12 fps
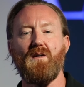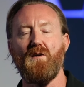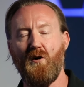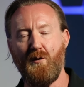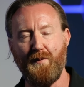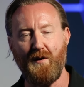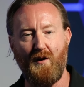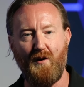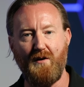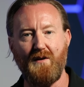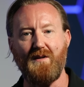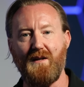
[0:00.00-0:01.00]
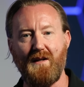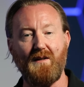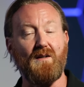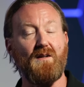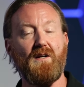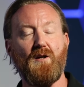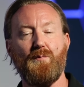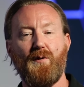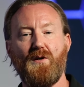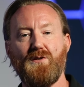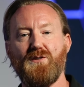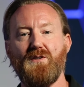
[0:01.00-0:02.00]
An open hearted and clear
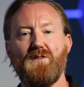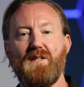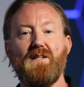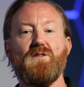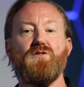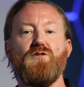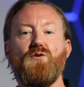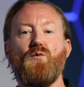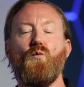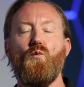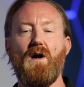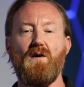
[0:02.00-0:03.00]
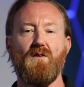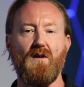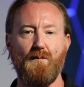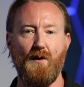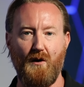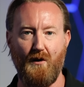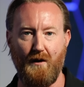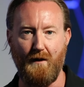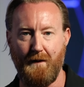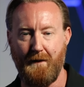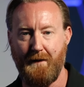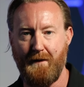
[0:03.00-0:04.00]
person tends to welcome
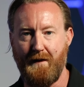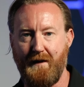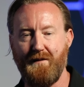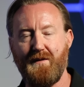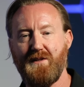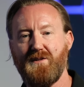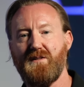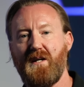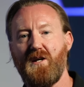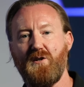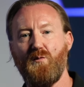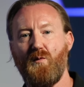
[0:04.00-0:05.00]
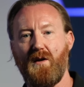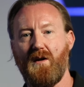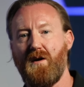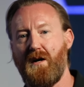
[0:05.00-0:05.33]
all. And this is how you want to